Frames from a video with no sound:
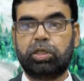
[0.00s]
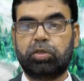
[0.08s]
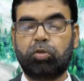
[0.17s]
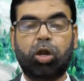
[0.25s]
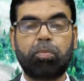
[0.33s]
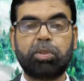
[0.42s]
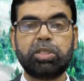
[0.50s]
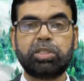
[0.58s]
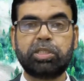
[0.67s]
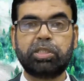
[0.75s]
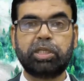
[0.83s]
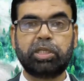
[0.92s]
normal
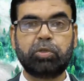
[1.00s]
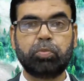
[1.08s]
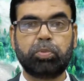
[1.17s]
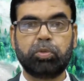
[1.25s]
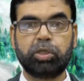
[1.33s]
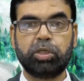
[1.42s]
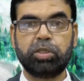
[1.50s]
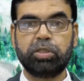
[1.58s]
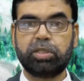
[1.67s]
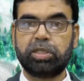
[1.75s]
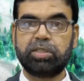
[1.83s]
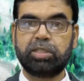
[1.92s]
C-reactive protein
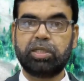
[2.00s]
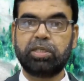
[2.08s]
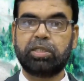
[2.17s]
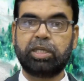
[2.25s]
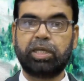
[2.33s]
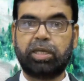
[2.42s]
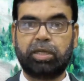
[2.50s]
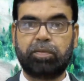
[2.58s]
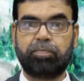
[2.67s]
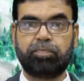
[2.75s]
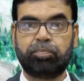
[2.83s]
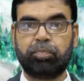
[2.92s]
is less than 10